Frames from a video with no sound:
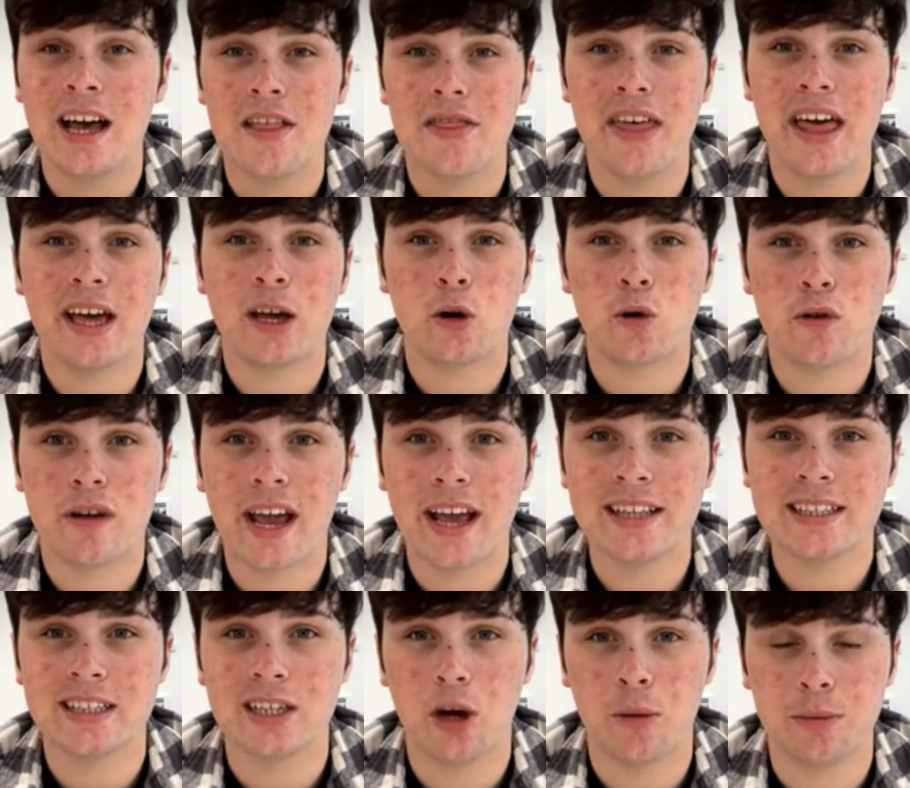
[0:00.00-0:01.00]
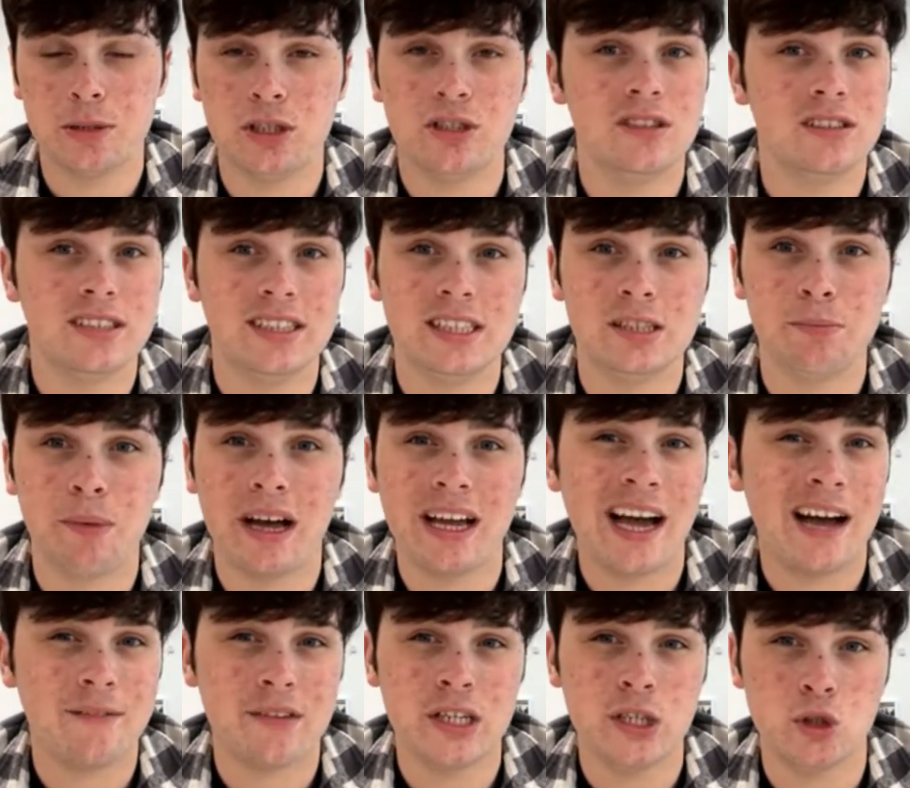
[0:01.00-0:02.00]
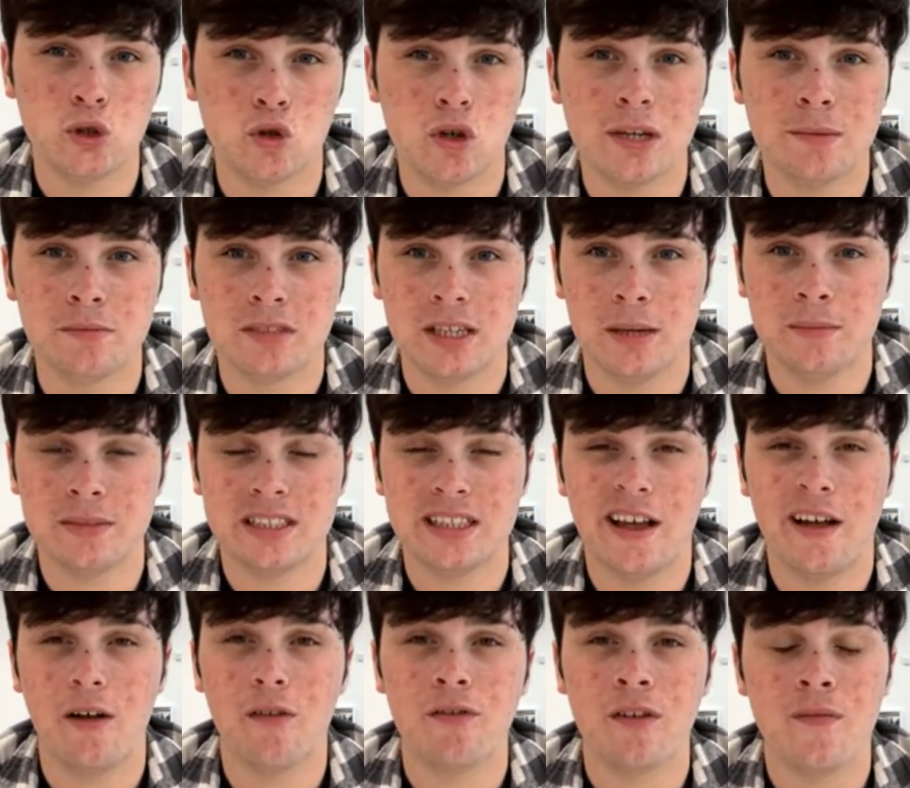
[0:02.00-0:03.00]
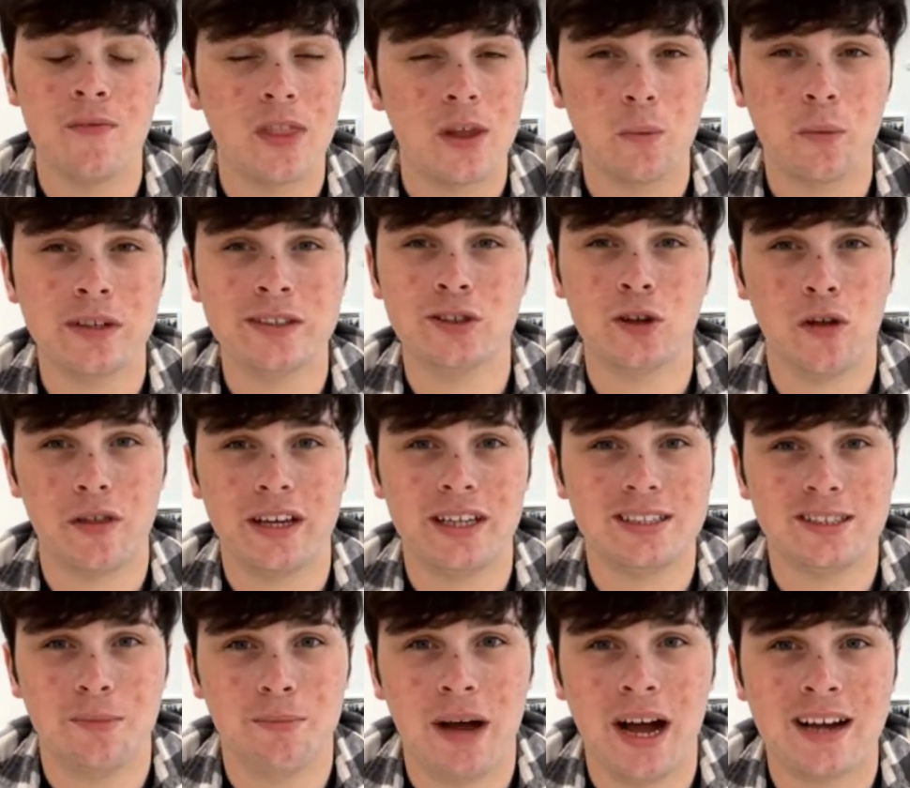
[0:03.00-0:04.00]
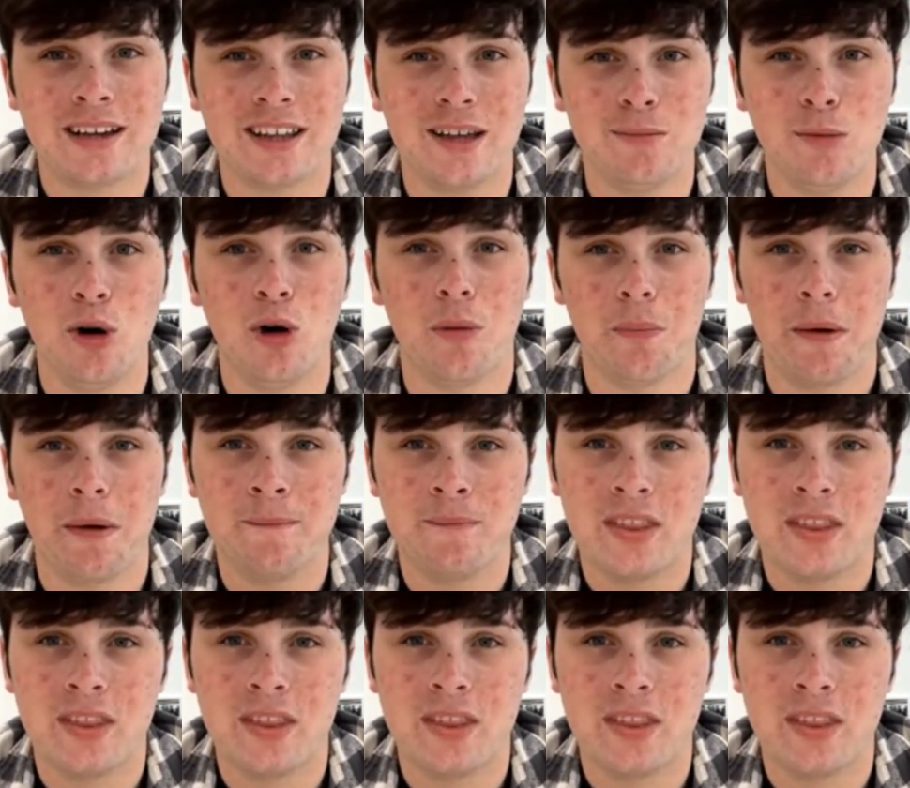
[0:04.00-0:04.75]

They're creating opportunities by having dreams themselves with nothing to back them up.